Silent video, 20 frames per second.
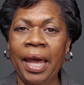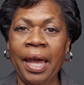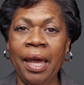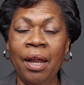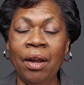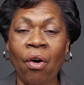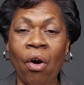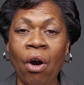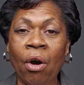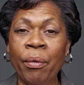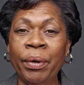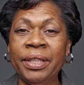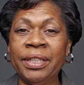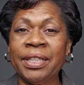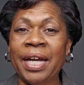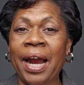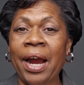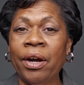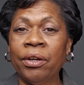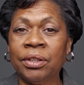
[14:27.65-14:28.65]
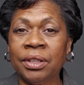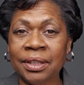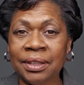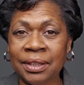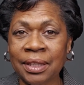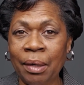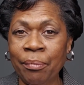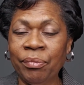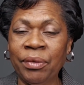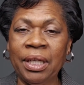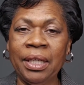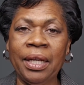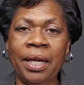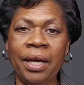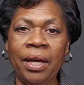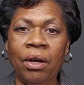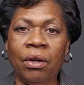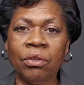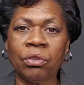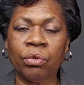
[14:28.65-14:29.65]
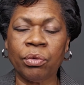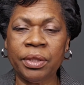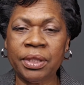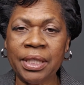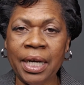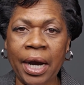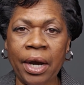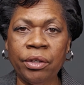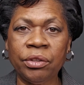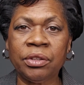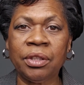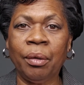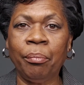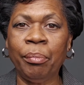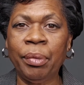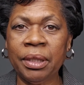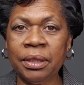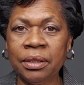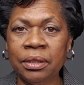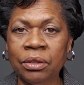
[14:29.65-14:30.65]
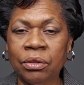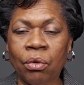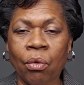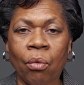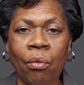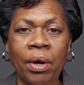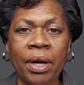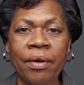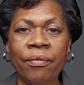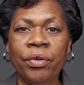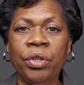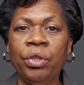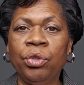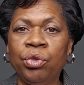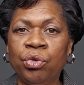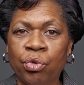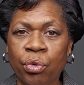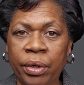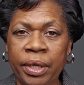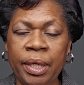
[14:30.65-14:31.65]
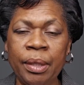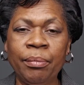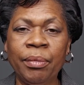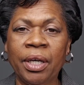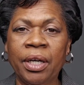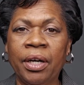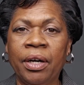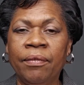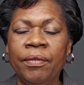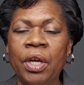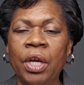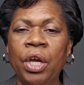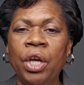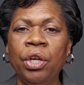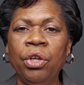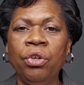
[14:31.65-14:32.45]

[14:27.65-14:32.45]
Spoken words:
or retire to something else, retire to a business or whatever you dreamed of.